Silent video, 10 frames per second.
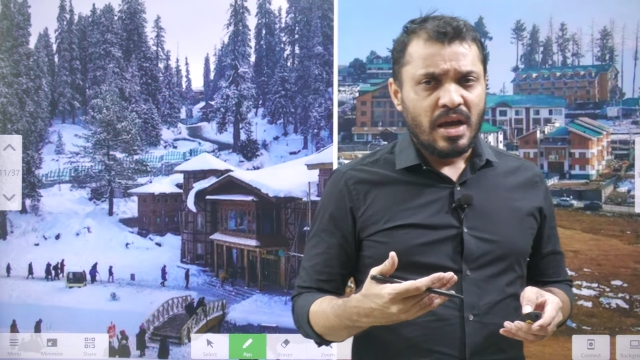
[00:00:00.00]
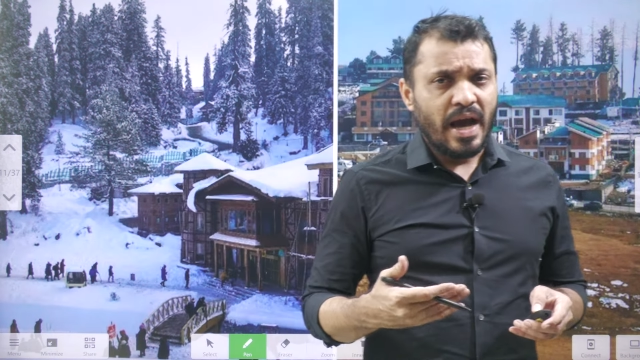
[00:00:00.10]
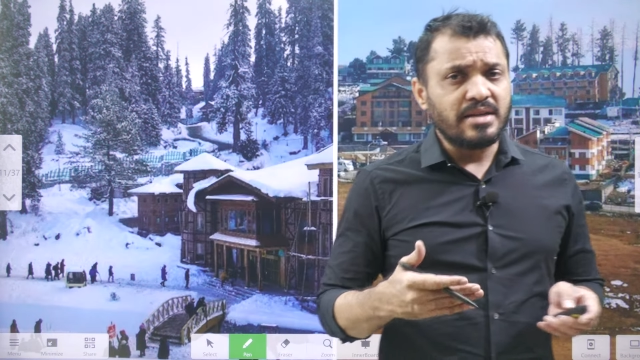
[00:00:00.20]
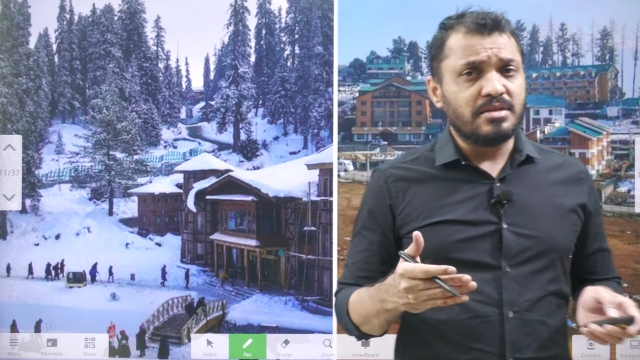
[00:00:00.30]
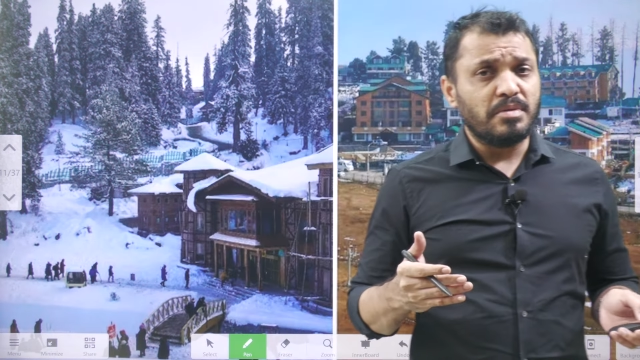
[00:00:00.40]

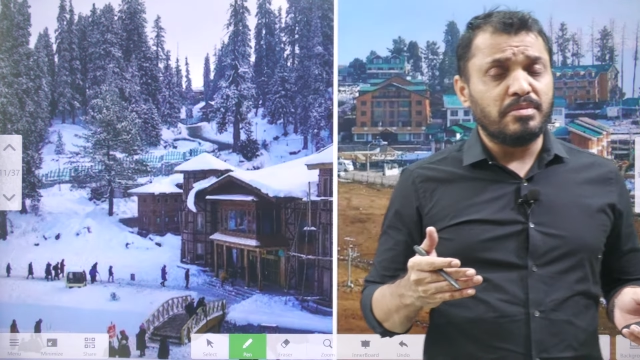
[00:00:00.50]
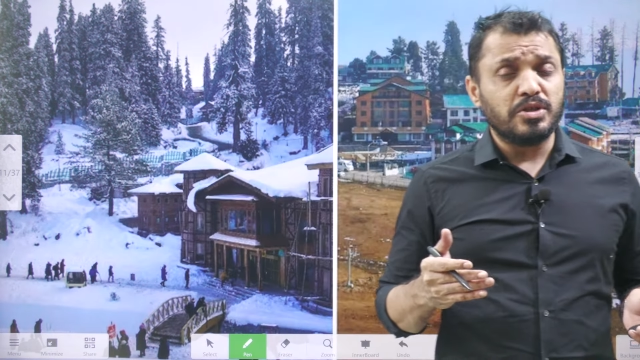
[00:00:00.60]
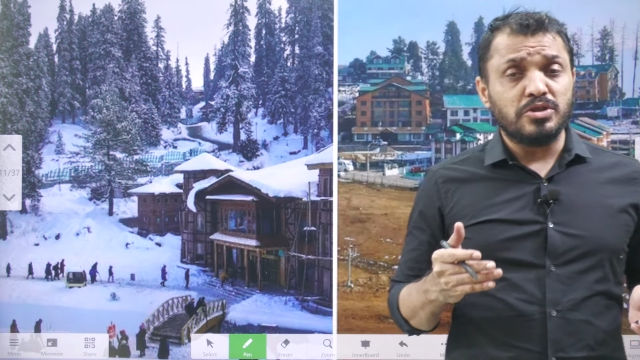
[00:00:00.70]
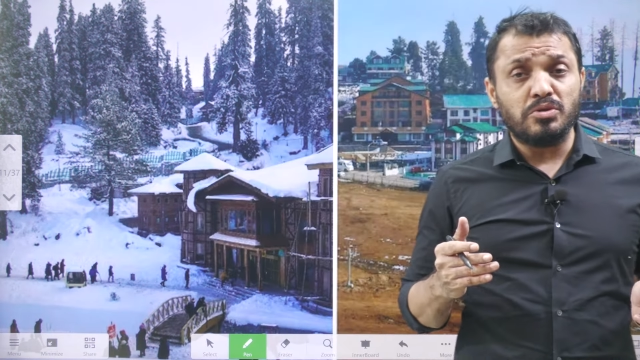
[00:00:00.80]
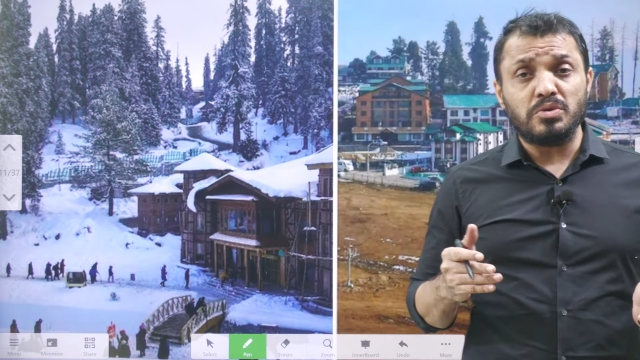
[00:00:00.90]
and it may be
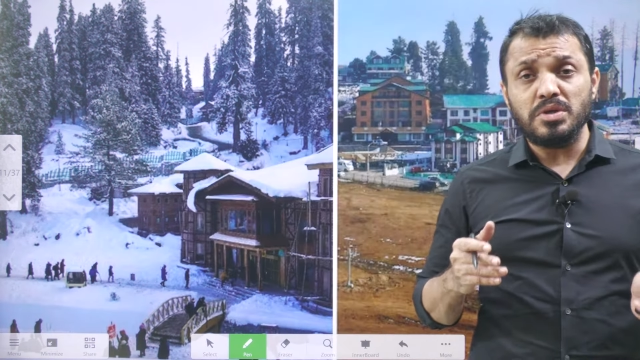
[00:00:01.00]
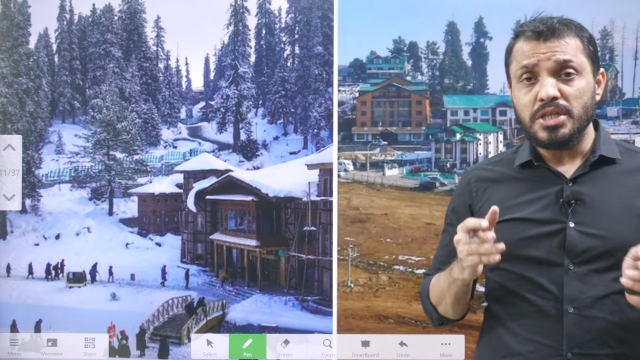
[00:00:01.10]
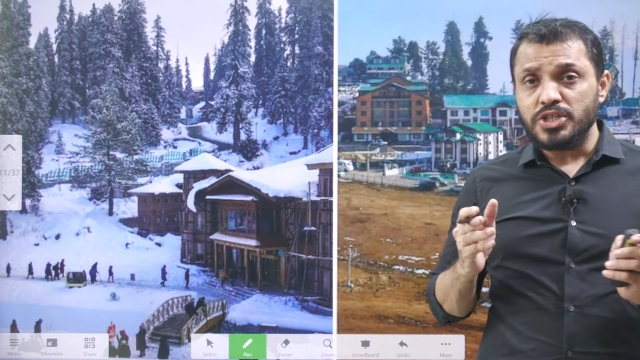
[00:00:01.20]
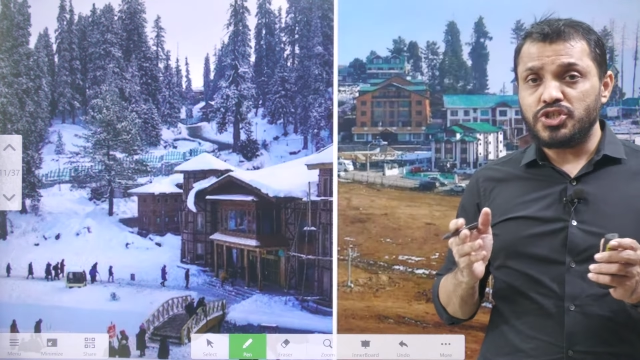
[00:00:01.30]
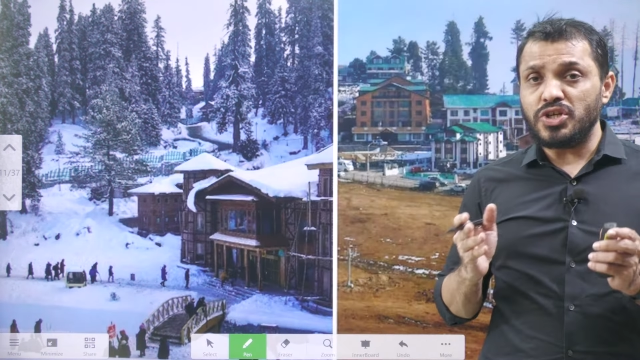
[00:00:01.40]
due to
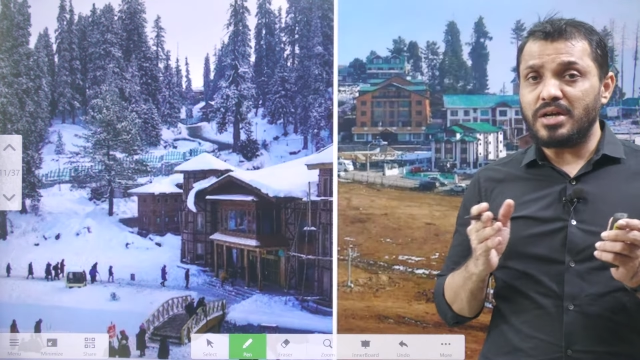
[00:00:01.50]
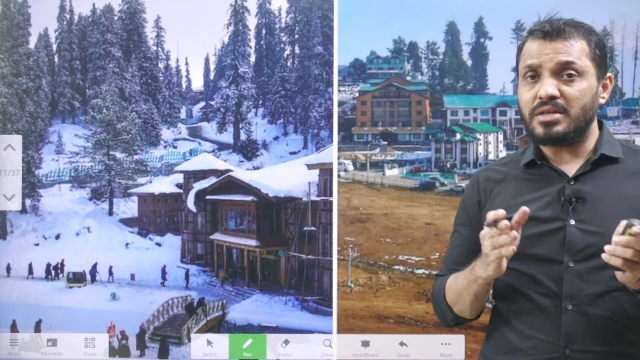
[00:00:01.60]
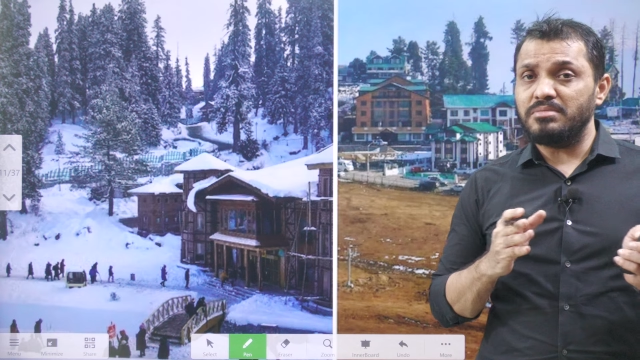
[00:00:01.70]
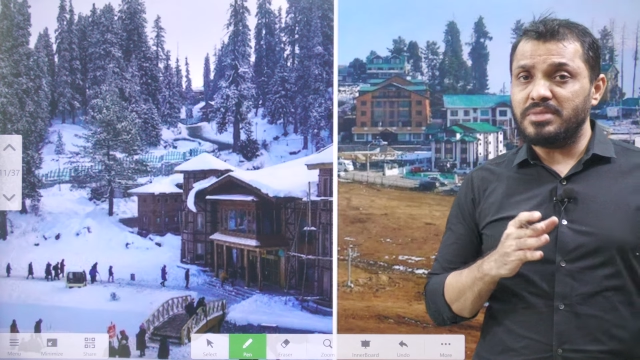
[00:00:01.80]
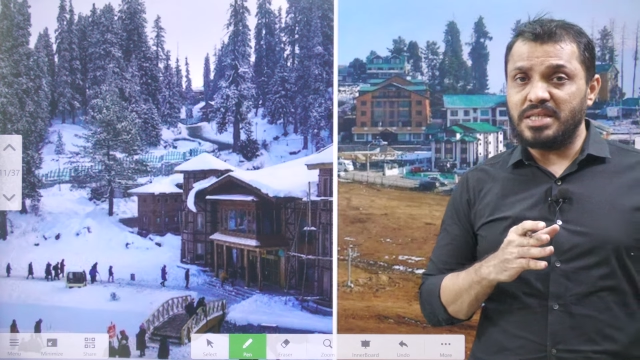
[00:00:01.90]

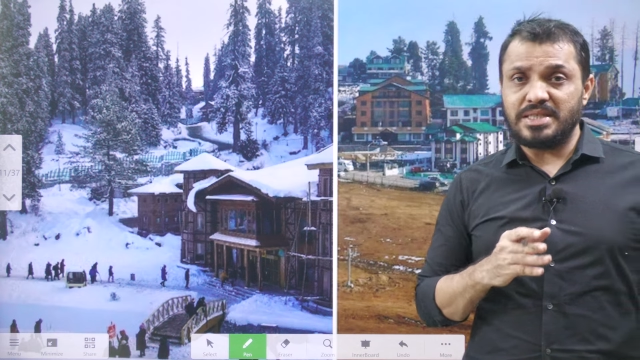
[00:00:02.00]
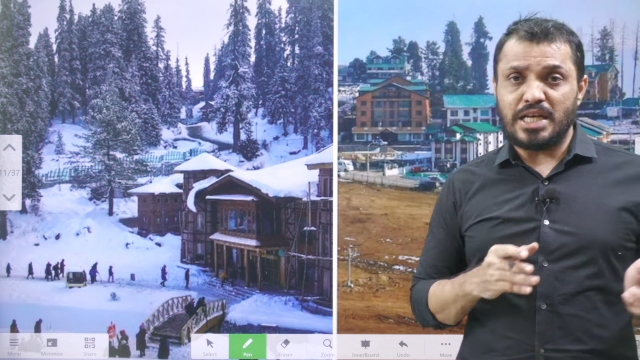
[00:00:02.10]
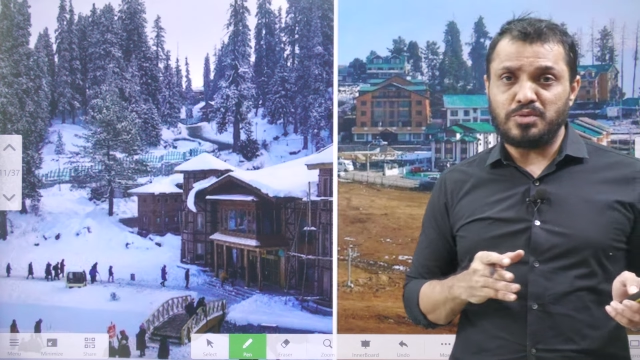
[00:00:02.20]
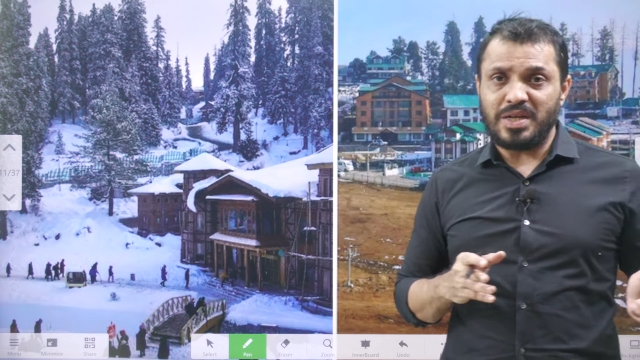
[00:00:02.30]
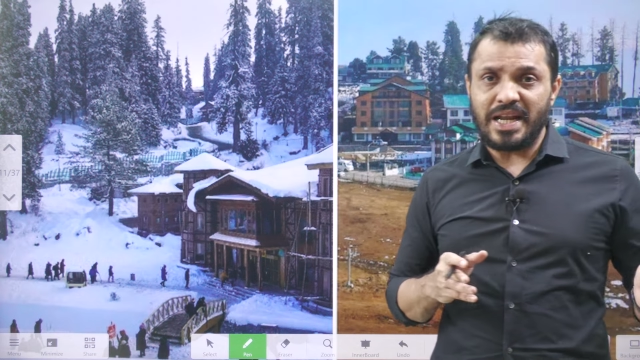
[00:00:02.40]
short-term things as well,